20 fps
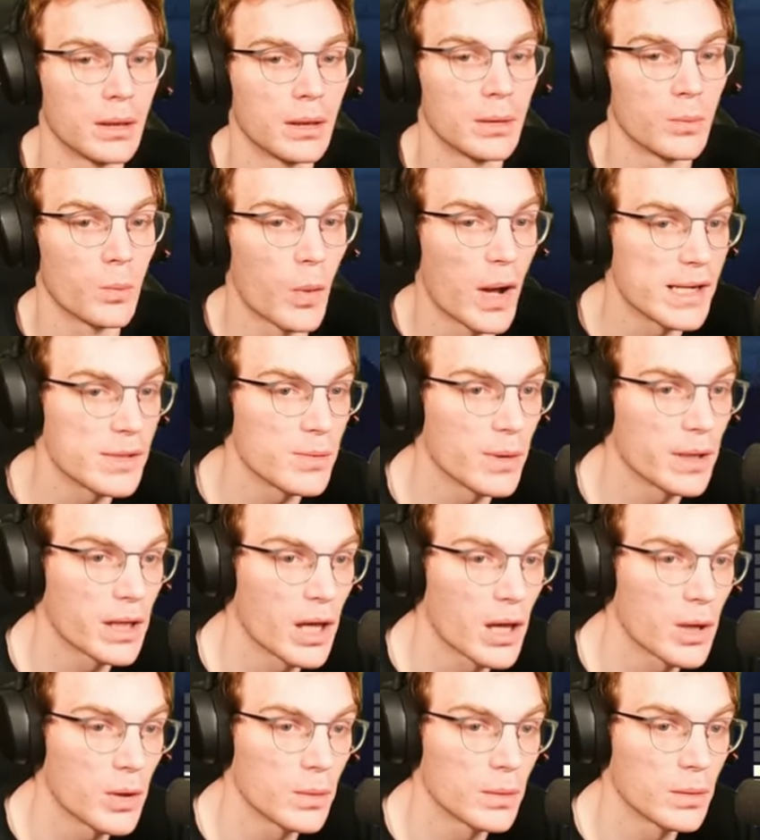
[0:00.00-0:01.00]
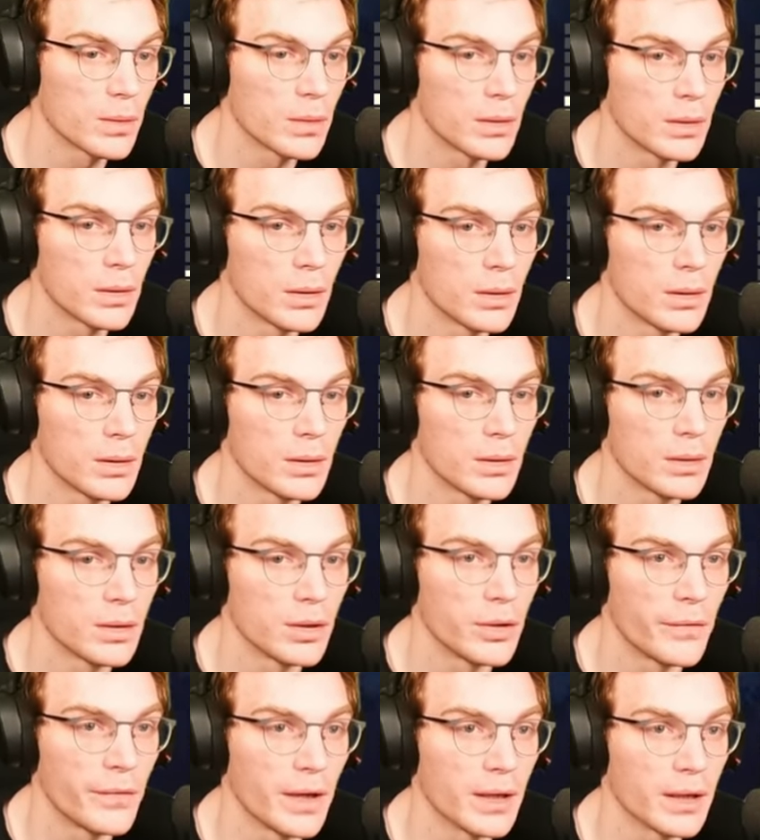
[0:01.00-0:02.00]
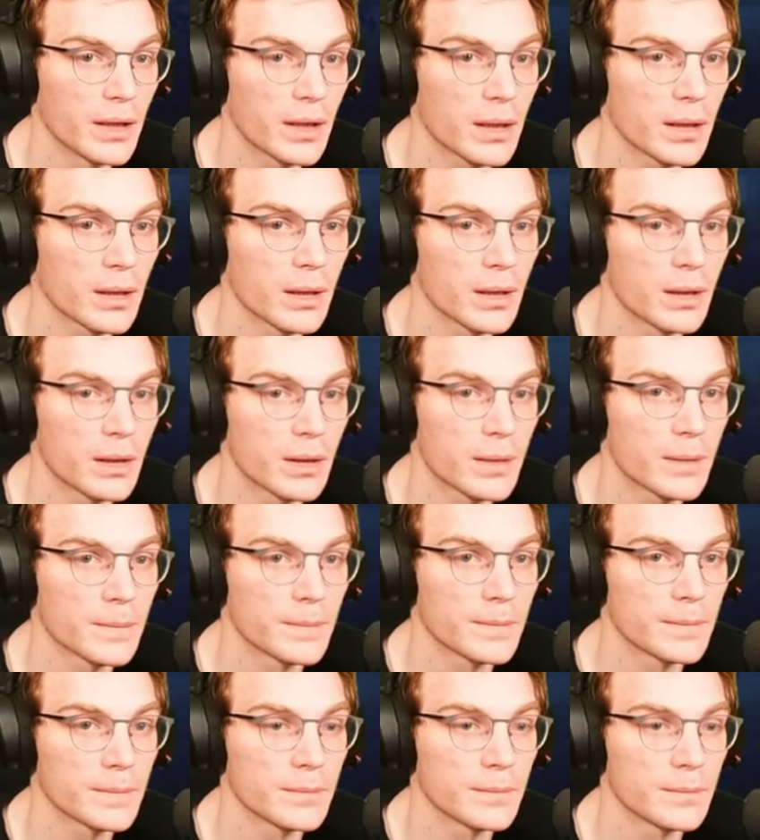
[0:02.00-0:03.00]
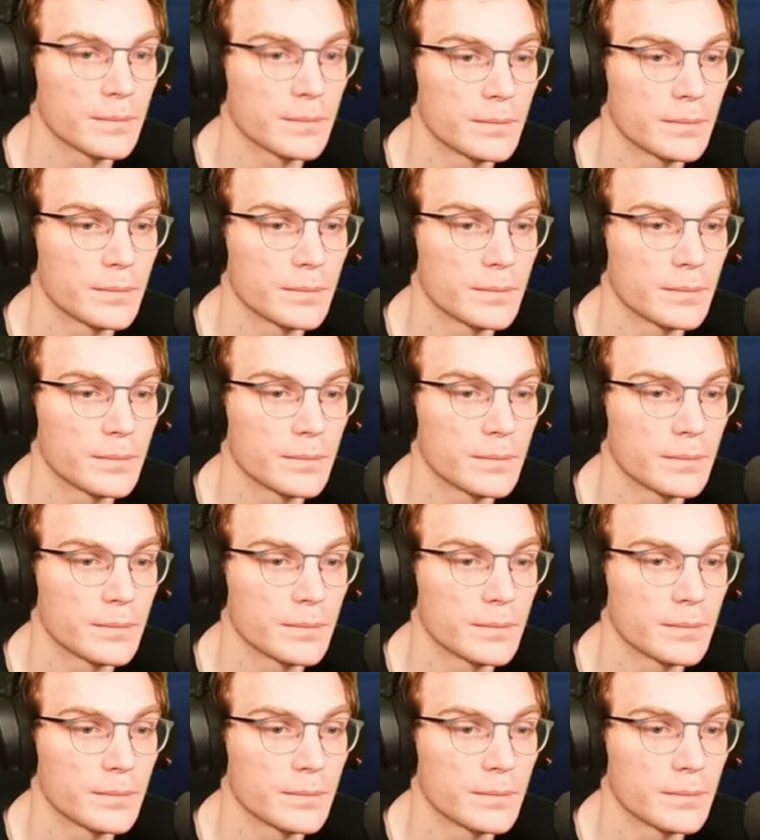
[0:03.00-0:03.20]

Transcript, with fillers: Where do I go? Pit. You think? Yeah.